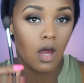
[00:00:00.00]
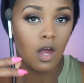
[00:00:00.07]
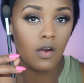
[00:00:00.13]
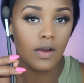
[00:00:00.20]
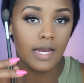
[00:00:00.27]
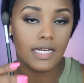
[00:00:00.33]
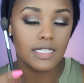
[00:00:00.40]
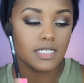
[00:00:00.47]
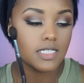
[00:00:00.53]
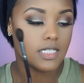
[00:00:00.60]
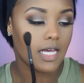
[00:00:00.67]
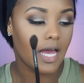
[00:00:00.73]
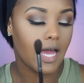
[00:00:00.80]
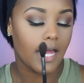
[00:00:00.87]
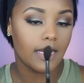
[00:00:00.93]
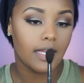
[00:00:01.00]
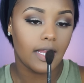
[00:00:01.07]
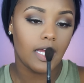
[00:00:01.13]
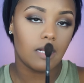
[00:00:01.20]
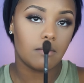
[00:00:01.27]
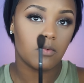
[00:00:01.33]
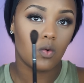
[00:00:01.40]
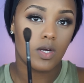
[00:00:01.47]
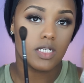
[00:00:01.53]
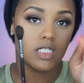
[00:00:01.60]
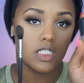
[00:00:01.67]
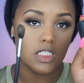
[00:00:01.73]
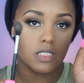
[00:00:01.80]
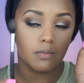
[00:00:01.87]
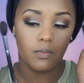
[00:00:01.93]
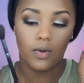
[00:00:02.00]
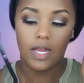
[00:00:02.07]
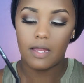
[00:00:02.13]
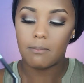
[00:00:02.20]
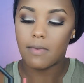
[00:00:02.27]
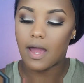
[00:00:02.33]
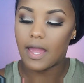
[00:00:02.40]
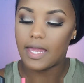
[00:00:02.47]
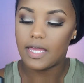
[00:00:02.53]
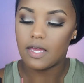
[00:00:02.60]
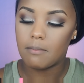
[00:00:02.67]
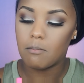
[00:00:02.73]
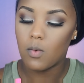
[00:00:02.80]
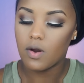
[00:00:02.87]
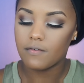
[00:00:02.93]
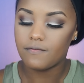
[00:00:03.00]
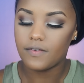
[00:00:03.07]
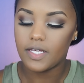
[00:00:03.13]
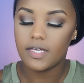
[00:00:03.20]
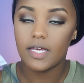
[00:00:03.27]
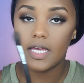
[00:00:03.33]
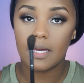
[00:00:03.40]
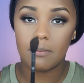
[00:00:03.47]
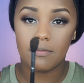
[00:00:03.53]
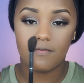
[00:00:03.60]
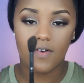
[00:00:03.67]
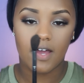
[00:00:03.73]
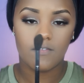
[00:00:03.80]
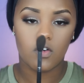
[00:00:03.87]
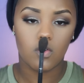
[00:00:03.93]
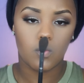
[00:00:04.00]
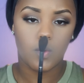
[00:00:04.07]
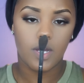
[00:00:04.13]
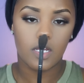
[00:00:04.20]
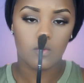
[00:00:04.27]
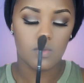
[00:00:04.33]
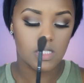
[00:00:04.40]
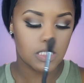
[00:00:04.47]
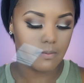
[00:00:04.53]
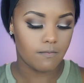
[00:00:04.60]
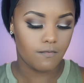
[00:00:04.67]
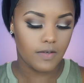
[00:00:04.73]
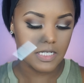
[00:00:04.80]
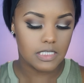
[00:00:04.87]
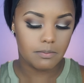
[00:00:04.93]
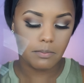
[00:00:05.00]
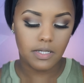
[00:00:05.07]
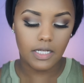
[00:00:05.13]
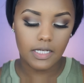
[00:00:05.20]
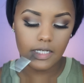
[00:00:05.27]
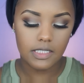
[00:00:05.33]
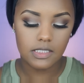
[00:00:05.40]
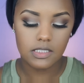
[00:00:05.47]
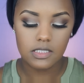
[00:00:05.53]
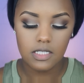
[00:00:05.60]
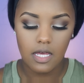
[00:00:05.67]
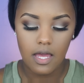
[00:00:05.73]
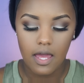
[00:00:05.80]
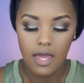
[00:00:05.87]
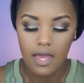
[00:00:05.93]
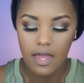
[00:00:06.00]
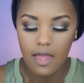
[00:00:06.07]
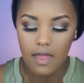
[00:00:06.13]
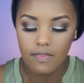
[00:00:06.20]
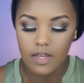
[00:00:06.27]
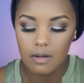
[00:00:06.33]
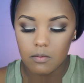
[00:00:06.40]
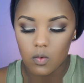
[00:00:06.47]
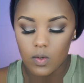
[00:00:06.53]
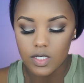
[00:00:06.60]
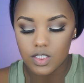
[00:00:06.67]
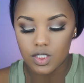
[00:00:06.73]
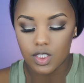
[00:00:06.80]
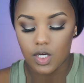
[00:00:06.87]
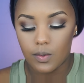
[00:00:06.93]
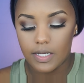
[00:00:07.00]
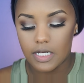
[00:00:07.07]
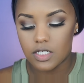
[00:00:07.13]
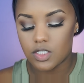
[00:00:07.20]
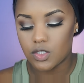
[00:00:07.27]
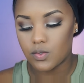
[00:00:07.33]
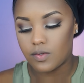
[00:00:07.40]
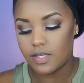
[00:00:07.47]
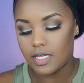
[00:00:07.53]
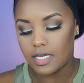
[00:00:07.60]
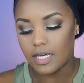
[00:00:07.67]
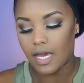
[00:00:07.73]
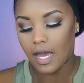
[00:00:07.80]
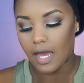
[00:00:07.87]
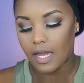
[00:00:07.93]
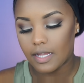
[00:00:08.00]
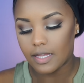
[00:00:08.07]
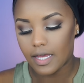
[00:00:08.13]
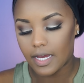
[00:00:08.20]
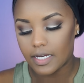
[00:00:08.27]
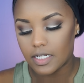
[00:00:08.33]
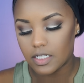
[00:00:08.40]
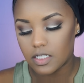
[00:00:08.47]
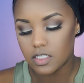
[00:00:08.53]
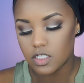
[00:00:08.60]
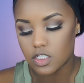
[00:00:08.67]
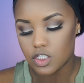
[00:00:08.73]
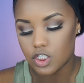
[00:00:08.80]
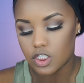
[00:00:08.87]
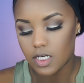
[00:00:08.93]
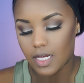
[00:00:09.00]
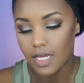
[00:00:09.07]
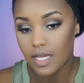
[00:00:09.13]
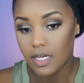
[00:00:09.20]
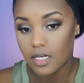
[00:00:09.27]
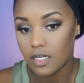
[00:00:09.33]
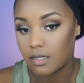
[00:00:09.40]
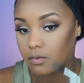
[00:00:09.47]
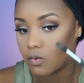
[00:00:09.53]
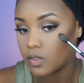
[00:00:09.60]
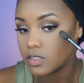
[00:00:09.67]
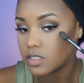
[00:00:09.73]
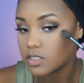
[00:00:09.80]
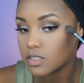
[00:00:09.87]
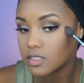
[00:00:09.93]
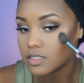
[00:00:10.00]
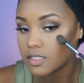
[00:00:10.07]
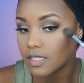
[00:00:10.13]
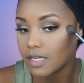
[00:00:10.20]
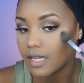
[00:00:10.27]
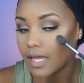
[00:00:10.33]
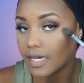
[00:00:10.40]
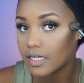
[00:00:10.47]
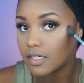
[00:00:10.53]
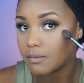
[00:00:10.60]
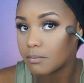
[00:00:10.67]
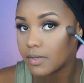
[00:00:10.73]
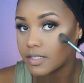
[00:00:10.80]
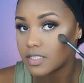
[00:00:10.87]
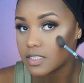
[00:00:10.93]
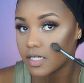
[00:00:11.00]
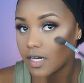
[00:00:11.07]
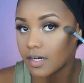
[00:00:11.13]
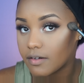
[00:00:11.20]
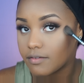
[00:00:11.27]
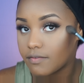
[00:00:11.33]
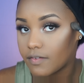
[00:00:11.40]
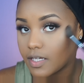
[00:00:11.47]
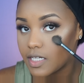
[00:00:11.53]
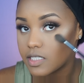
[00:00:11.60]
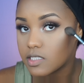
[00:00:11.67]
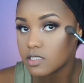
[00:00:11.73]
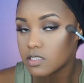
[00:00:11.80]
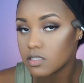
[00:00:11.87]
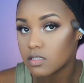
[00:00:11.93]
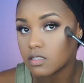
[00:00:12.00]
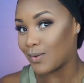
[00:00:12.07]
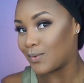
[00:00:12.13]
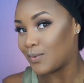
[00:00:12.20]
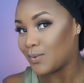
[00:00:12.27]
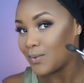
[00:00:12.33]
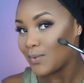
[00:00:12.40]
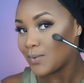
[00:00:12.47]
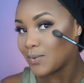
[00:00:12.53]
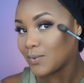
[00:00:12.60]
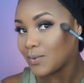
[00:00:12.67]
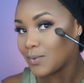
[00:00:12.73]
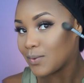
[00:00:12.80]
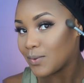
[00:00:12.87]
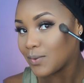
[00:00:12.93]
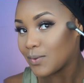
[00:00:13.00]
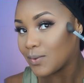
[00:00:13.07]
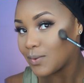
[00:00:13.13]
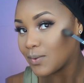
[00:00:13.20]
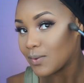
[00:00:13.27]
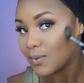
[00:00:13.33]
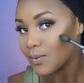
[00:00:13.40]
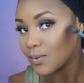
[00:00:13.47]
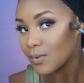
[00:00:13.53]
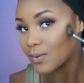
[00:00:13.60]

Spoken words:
Alright, to highlight, I'm going to spray my Morphe M501 with some Fix Plus, and then I'm going to go into the highlighting shade and I want to just light up my entire face. Ooh.